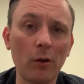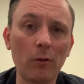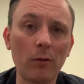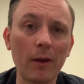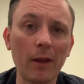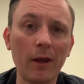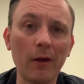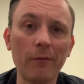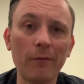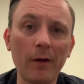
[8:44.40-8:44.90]

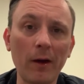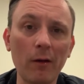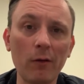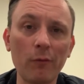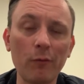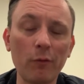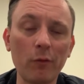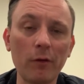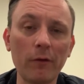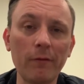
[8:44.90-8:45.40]
half hour,
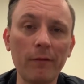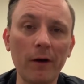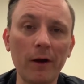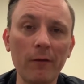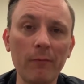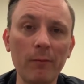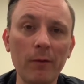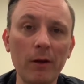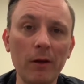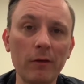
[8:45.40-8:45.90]

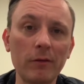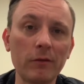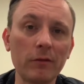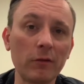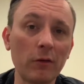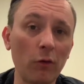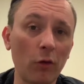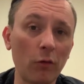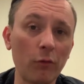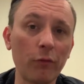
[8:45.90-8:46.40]
45 minutes,
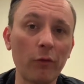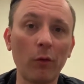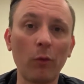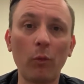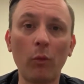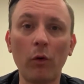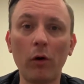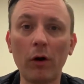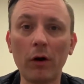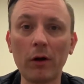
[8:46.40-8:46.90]
going for a
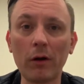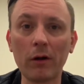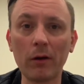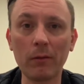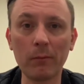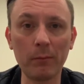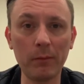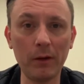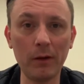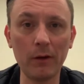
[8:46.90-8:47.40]
walk,
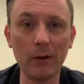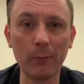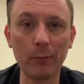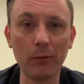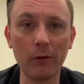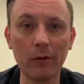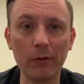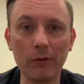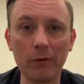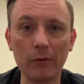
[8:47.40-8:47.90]
meeting up
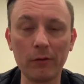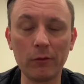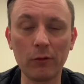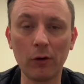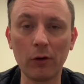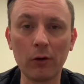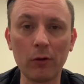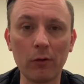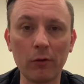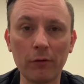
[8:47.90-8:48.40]
with other
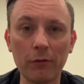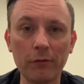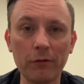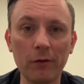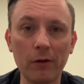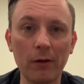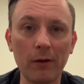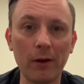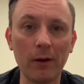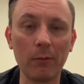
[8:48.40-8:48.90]
dog owners in
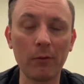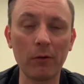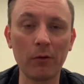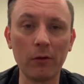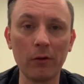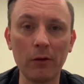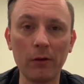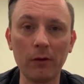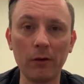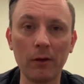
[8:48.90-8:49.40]
the
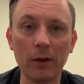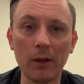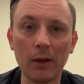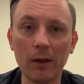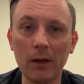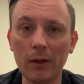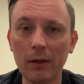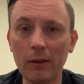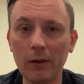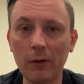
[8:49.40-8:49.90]
neighborhood, and
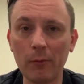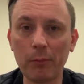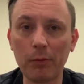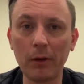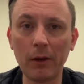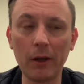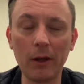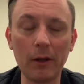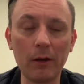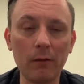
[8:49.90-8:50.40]
they're
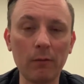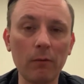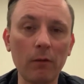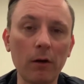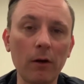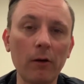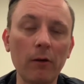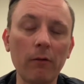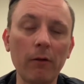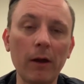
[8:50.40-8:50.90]
playing and
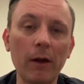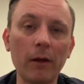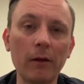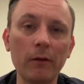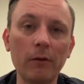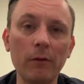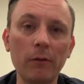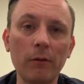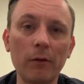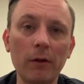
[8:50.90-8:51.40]
running around
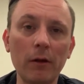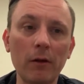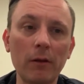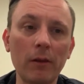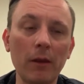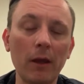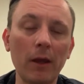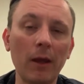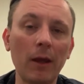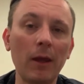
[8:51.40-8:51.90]
and doing their
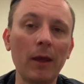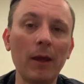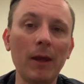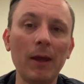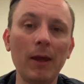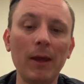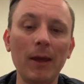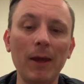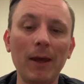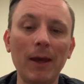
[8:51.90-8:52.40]
thing.
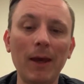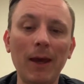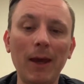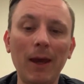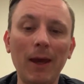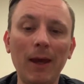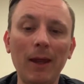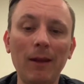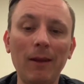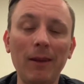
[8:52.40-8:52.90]

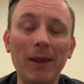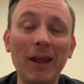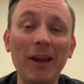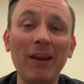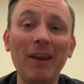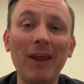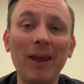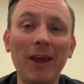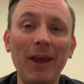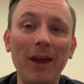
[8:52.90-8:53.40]
And
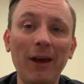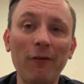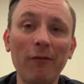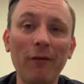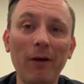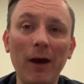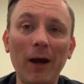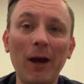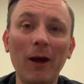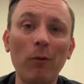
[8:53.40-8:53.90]
that half
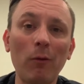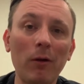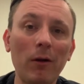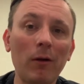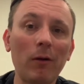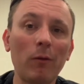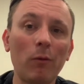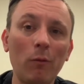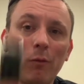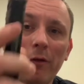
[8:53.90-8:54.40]

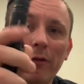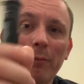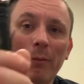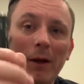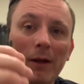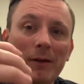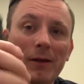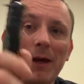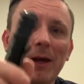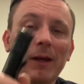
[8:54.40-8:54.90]
hour with
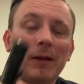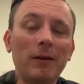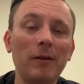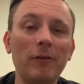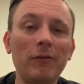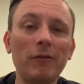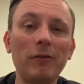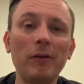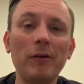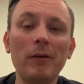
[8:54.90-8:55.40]
my
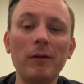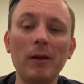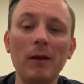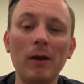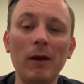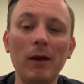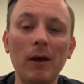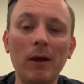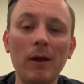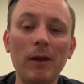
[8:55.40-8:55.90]
Tactician,
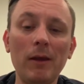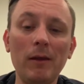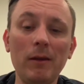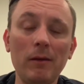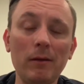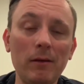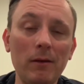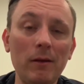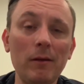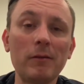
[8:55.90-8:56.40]

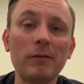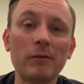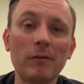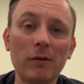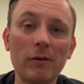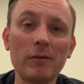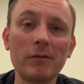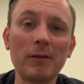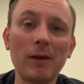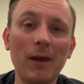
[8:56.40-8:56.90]
it
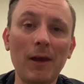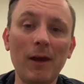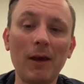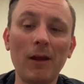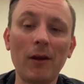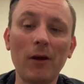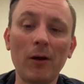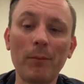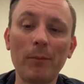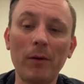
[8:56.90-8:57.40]
starts to
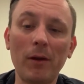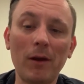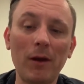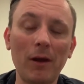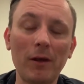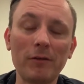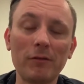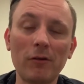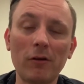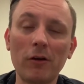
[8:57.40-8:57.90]
add up, and
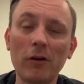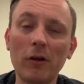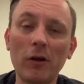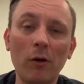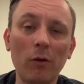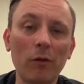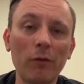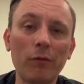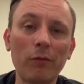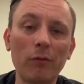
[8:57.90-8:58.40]
I started
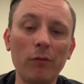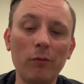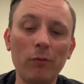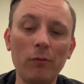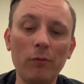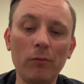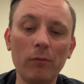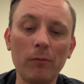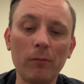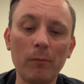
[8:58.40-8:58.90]
going
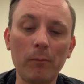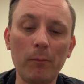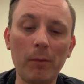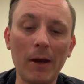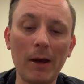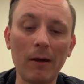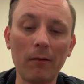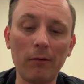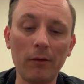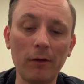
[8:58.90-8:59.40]
through
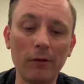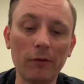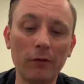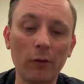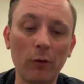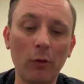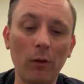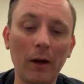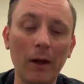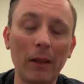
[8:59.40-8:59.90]
batteries.
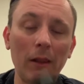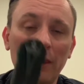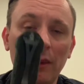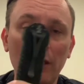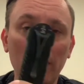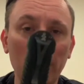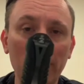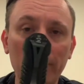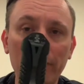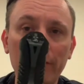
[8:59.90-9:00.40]
So I
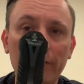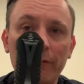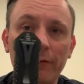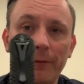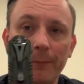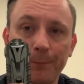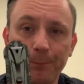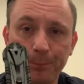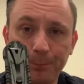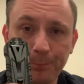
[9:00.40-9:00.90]
love
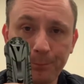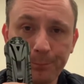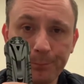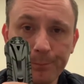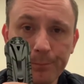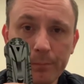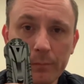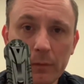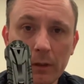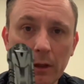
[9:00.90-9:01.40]

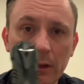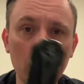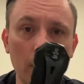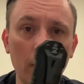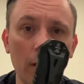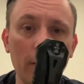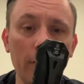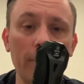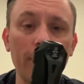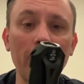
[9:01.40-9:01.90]

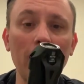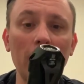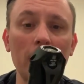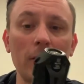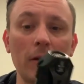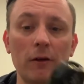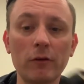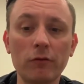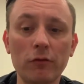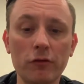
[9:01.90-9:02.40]
the fact
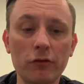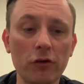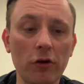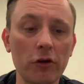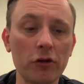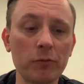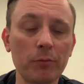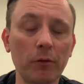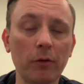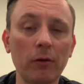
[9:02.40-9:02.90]
that it's
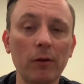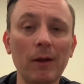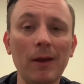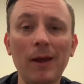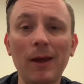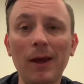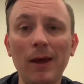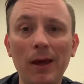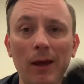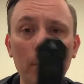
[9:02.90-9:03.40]
rechargeable,
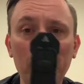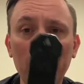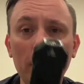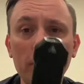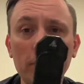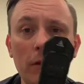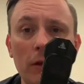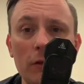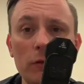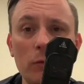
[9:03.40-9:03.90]
and
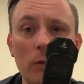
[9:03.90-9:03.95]
basically that's